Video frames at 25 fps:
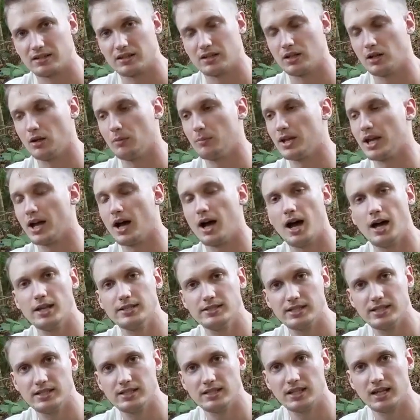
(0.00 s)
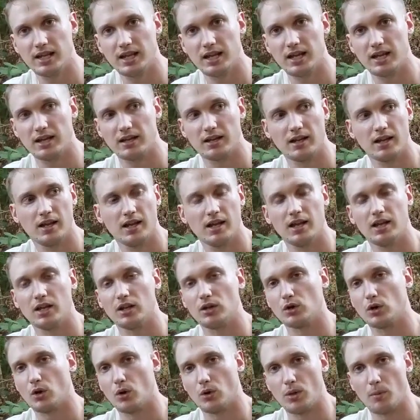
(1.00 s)
It'll be a hunting kit,
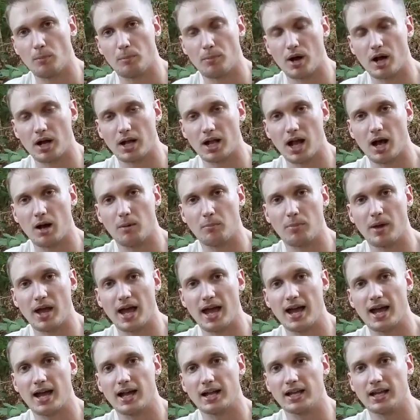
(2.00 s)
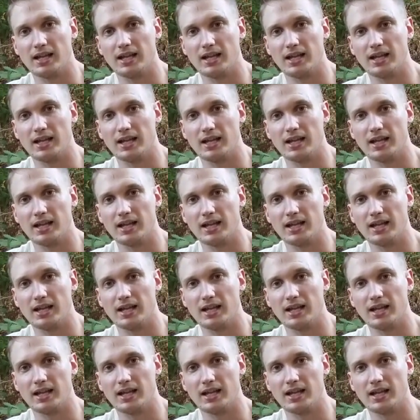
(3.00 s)
it'll go in the bug out bag,